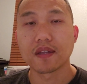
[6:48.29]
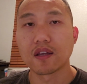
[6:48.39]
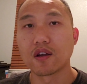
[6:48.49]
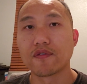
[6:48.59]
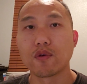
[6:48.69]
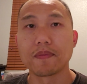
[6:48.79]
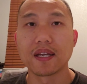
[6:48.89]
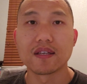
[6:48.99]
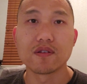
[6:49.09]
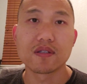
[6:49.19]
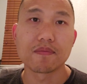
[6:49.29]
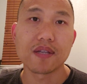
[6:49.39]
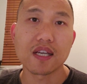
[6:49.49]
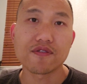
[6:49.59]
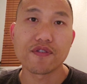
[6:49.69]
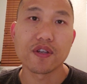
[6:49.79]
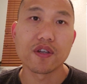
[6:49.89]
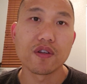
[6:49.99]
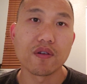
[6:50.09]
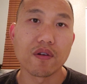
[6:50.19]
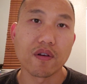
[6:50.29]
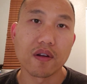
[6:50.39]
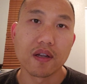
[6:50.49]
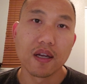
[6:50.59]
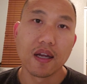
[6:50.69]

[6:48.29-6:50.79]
you know, if you want me to do some tests for you or